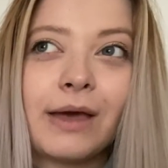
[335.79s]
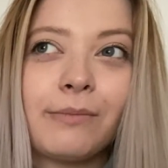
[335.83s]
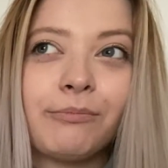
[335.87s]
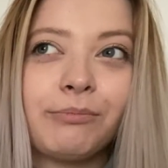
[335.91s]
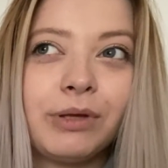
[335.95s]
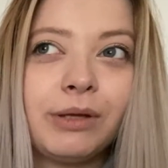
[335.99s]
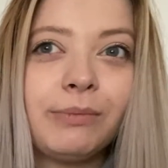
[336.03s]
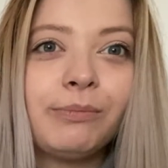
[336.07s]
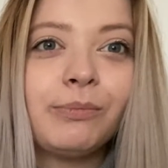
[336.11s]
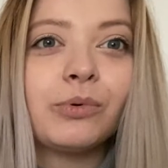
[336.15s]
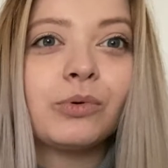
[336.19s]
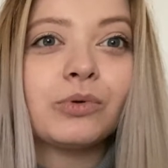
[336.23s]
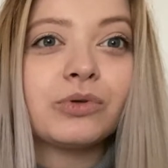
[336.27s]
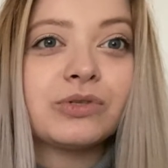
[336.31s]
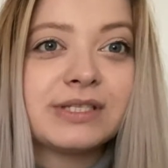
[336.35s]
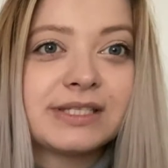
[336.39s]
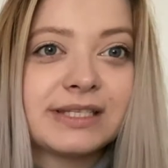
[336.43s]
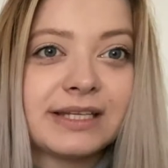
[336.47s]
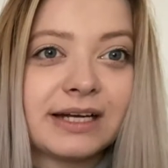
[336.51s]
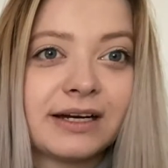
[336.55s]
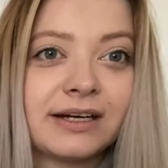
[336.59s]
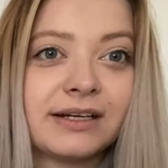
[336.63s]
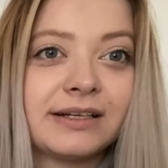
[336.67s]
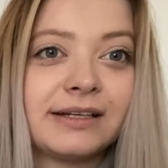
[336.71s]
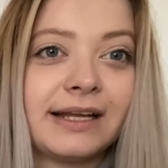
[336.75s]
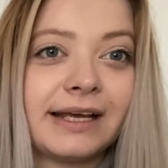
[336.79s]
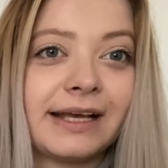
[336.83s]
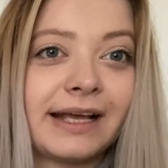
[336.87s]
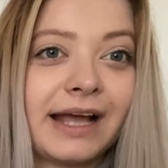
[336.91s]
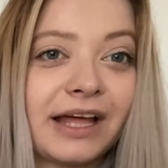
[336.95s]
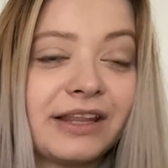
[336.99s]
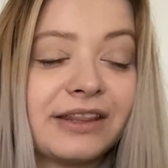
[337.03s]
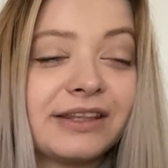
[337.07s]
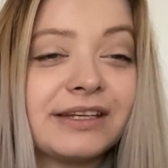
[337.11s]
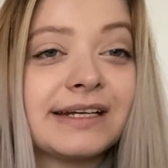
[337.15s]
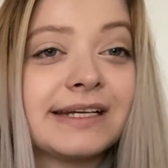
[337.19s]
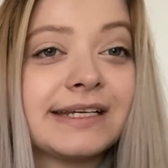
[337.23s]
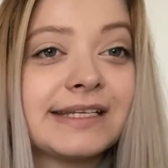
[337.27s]
people start like
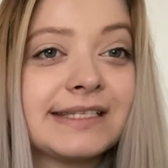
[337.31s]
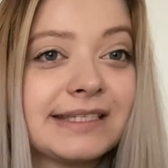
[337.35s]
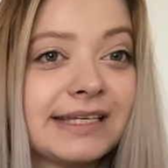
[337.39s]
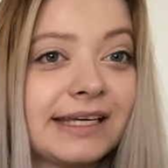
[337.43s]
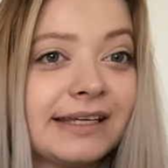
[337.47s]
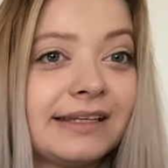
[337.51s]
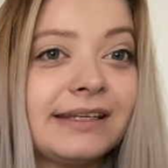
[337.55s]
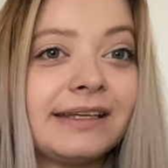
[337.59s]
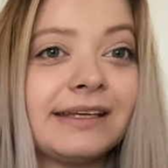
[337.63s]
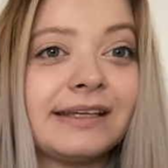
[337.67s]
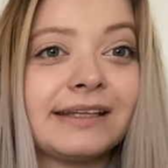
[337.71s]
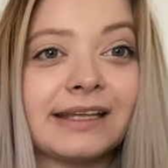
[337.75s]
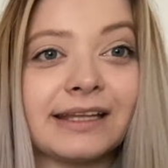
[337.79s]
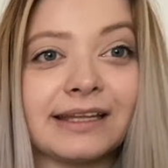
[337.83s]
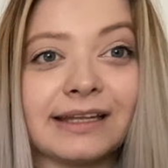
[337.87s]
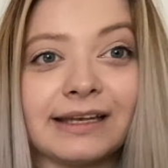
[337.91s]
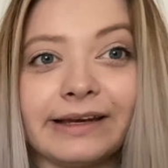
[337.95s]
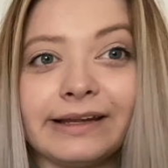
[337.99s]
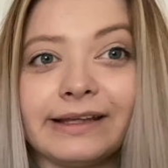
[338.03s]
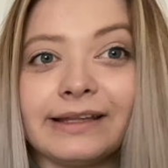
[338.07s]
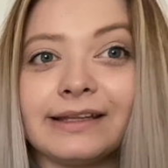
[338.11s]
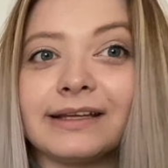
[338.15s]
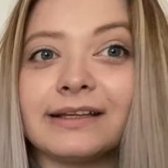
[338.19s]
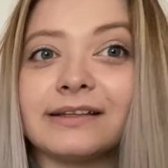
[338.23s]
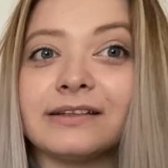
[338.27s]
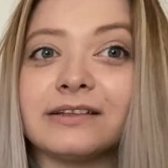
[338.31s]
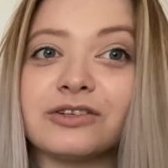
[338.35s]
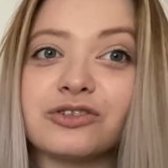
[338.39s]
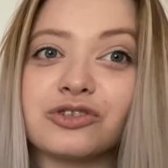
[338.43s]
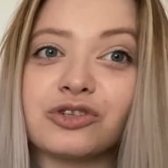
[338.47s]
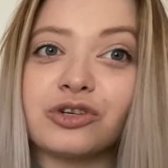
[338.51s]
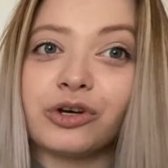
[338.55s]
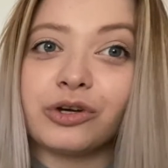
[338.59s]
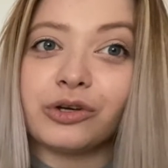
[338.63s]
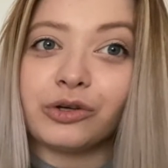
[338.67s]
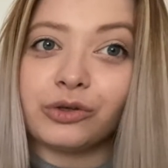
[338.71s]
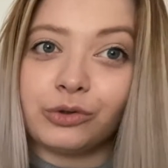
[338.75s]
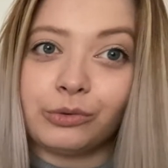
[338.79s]
understanding that linen is
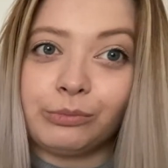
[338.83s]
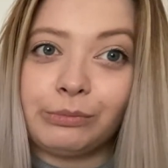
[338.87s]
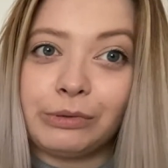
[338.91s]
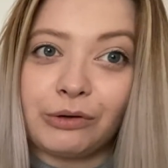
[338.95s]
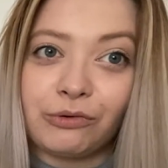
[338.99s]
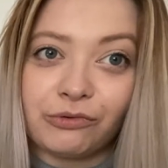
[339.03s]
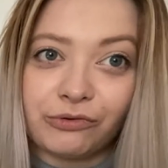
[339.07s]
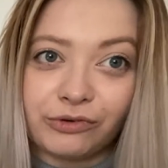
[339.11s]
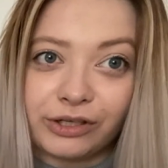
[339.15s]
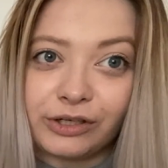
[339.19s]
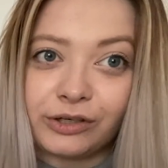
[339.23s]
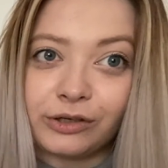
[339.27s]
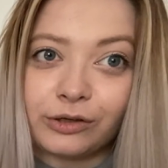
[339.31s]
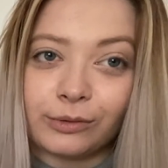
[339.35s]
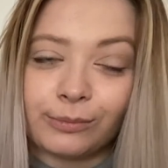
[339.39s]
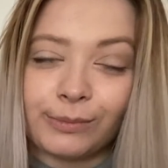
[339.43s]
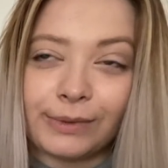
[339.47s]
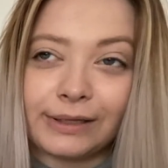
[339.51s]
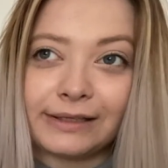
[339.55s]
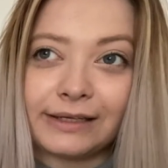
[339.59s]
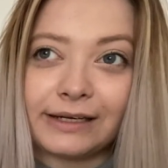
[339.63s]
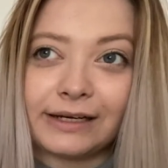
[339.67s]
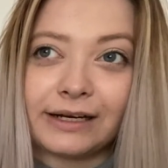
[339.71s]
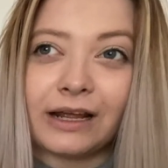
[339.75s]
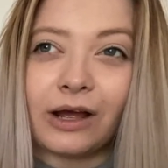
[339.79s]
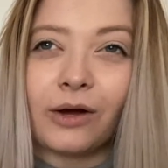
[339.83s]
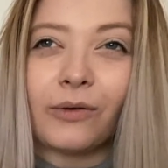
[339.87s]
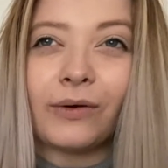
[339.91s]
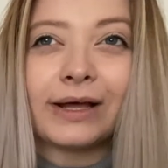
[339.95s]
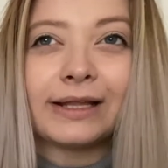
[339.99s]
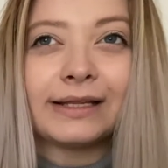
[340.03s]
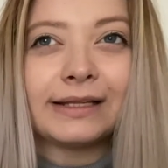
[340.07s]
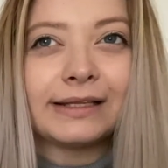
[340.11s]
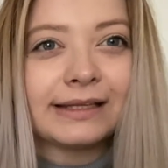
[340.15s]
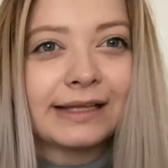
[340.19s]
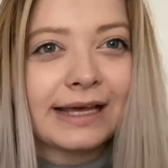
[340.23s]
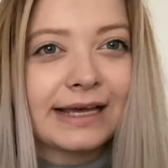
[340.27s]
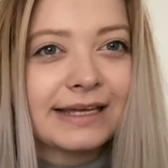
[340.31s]
going to be a wrinkle material,
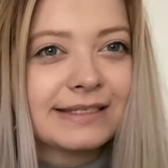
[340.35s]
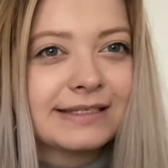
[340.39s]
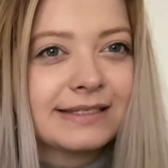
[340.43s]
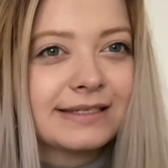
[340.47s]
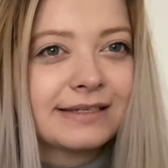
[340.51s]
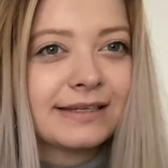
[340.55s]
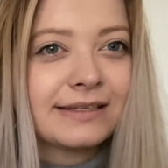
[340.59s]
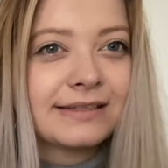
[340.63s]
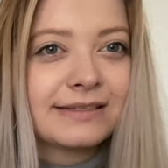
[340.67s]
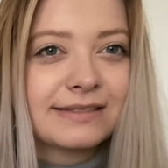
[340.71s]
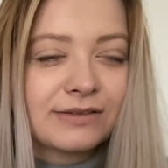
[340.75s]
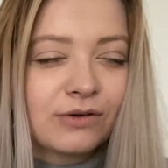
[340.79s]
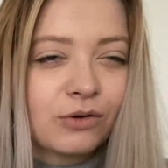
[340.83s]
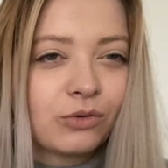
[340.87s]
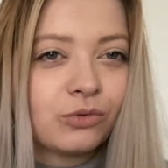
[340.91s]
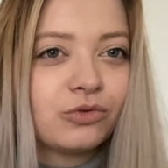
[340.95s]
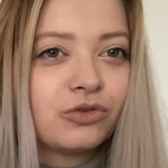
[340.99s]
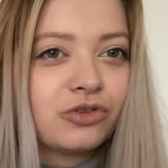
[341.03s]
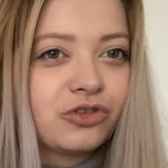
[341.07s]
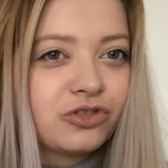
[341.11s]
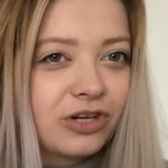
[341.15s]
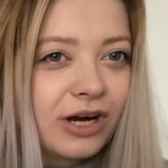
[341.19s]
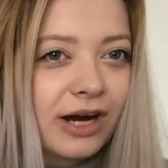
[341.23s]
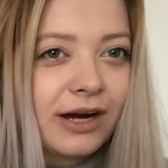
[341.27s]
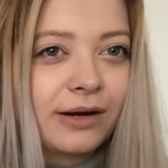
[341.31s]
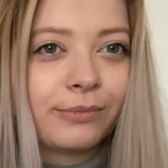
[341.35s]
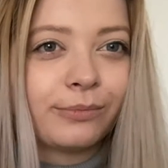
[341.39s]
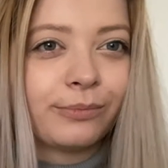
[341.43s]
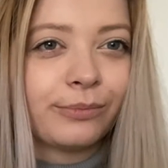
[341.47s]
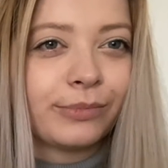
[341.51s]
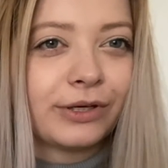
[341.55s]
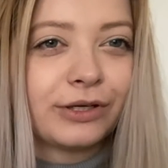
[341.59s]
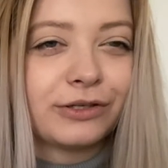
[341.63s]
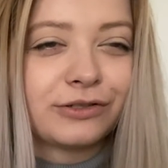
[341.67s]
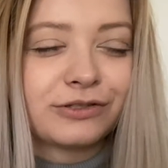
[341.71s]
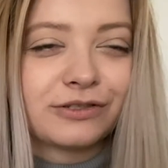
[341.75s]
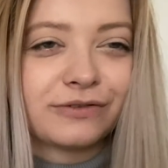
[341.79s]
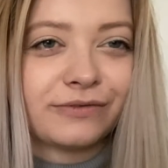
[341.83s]
and it has its own charm
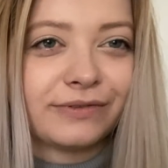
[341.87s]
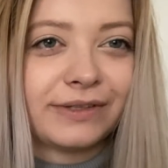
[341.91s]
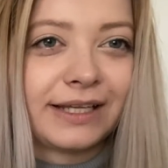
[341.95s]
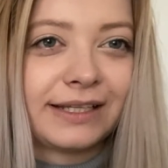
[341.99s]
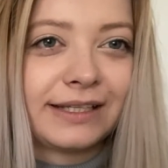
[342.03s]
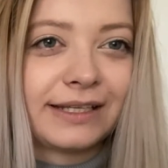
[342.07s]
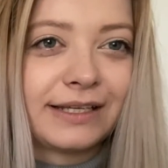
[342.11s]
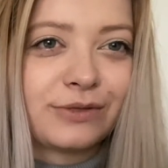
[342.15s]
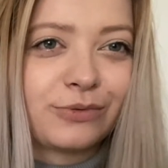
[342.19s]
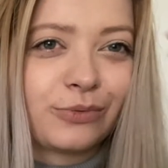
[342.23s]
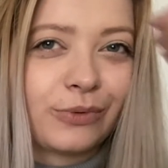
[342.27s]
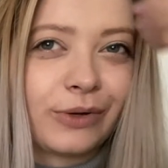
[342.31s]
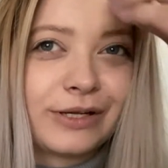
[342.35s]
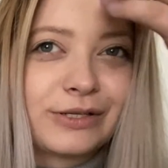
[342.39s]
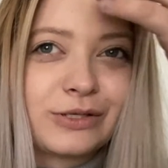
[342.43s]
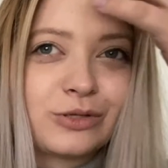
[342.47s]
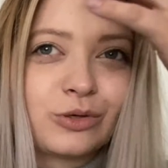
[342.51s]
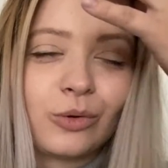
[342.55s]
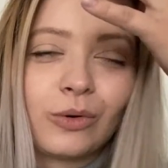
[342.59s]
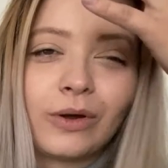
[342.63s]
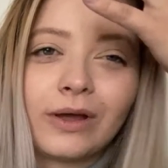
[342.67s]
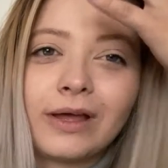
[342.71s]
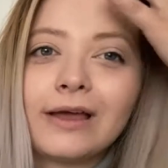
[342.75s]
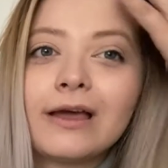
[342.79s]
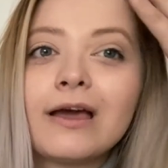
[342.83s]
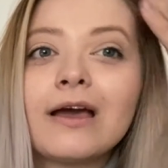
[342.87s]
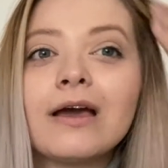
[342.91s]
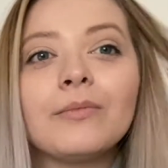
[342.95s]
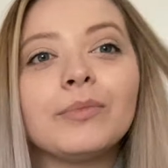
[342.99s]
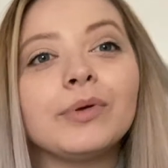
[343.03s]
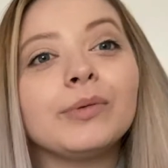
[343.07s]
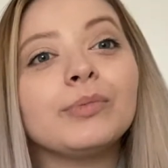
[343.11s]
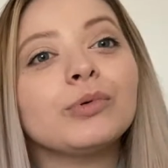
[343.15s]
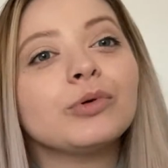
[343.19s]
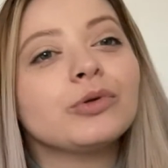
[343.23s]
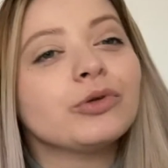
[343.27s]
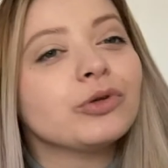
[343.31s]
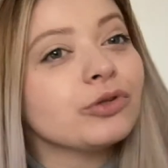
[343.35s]
because of that as well. So
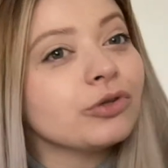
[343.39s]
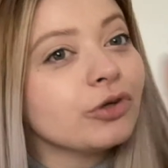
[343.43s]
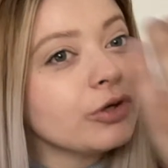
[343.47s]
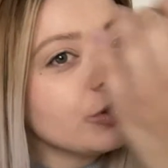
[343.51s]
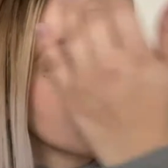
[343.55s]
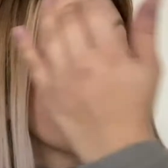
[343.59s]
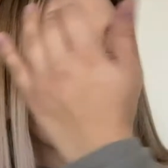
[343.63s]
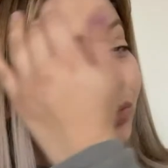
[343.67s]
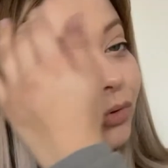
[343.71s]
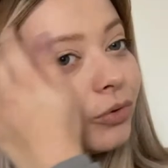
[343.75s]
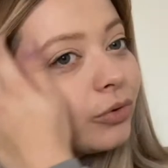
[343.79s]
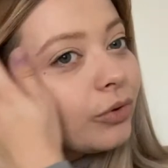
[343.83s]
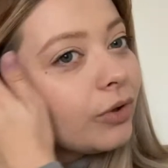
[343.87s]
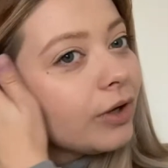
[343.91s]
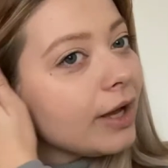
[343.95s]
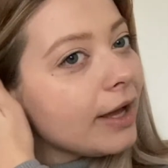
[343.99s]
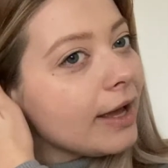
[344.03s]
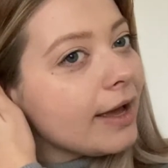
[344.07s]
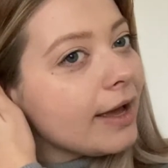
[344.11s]
people are not going to